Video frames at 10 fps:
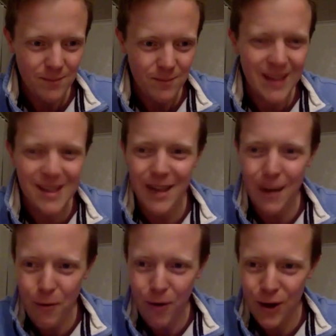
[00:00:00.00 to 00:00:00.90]
It's a
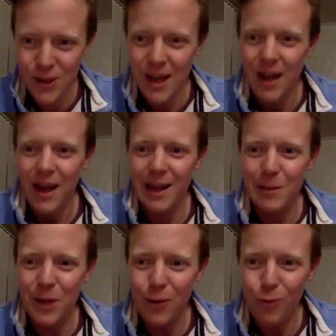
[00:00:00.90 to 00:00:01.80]
narrow road. It'll
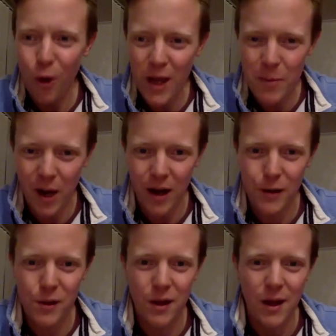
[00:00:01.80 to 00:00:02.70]
be a rocky
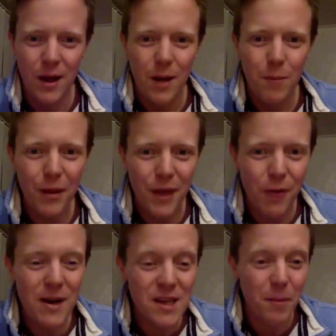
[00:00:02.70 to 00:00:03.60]
path, but there
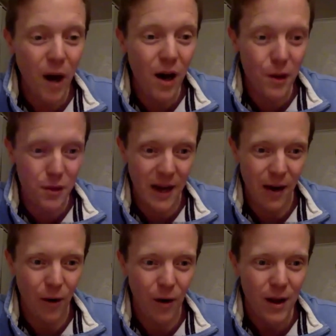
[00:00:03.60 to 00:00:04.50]
is a path
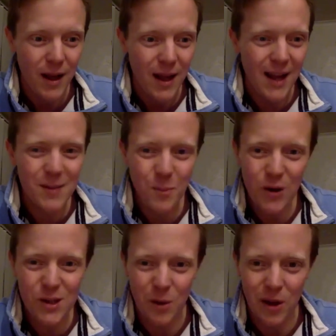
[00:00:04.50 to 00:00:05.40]
now. It's
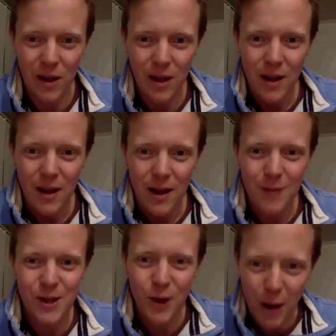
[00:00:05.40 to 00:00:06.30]
possible. And
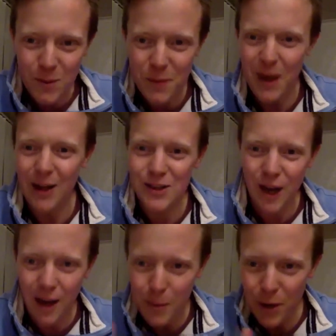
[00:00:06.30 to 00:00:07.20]
so come to me, I'll
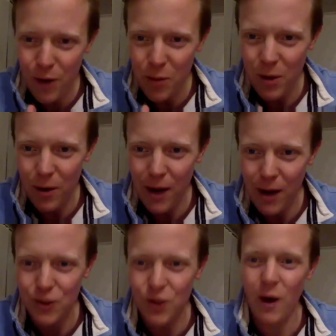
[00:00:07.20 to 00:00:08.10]
tie my rope
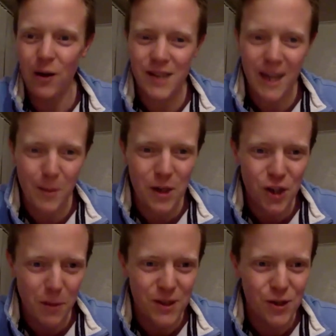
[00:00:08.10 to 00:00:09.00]
around you. I'll take my
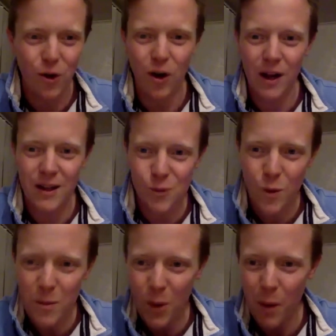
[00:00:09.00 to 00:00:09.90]
shepherd's crook and
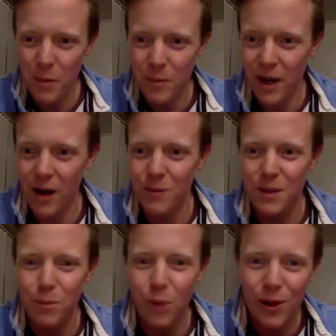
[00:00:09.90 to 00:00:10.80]
sweep you up in my arms
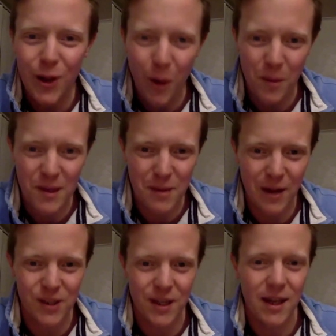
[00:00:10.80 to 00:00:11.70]
and pull you up this
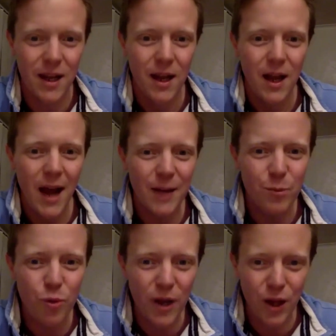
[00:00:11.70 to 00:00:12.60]
mountain and
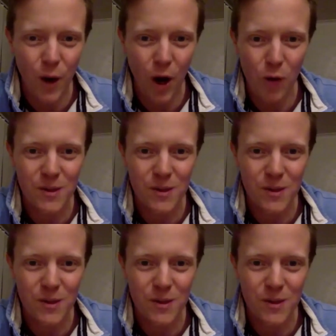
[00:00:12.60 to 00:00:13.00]
bring you home.